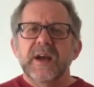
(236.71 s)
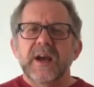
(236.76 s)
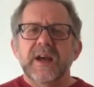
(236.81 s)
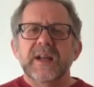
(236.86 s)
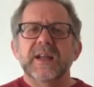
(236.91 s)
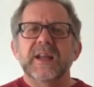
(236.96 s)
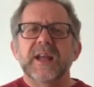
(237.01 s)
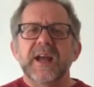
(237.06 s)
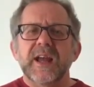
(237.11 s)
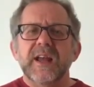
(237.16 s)

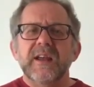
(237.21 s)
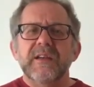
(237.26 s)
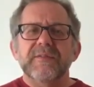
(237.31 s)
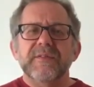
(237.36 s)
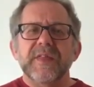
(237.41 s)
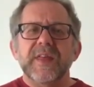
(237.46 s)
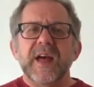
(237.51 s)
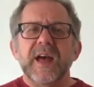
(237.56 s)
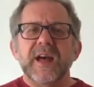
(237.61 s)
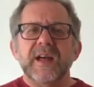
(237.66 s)
and
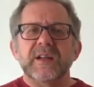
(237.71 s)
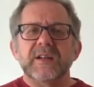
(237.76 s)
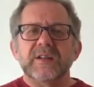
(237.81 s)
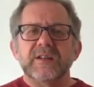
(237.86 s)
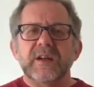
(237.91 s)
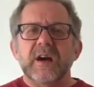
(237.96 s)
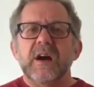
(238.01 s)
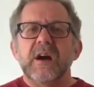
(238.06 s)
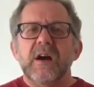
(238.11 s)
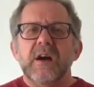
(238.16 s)
gave that
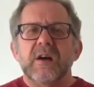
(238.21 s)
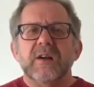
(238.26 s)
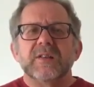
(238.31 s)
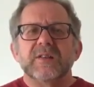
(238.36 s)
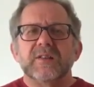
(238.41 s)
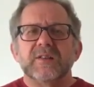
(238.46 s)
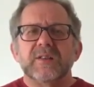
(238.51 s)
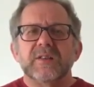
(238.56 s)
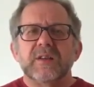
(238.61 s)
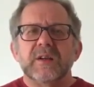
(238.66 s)

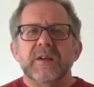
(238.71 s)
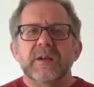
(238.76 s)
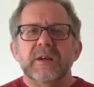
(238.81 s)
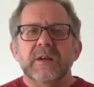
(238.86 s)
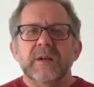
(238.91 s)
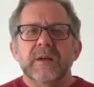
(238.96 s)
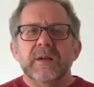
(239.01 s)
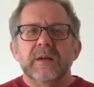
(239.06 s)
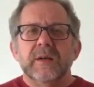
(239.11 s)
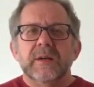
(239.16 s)
task
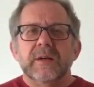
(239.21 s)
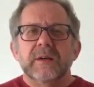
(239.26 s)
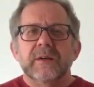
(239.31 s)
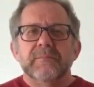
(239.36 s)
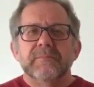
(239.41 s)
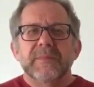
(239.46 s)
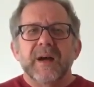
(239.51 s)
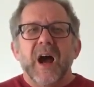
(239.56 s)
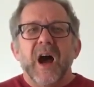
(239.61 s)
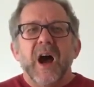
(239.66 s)

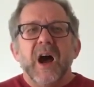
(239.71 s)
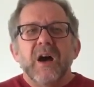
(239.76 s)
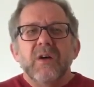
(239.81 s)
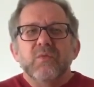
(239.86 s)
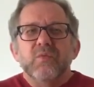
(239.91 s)
a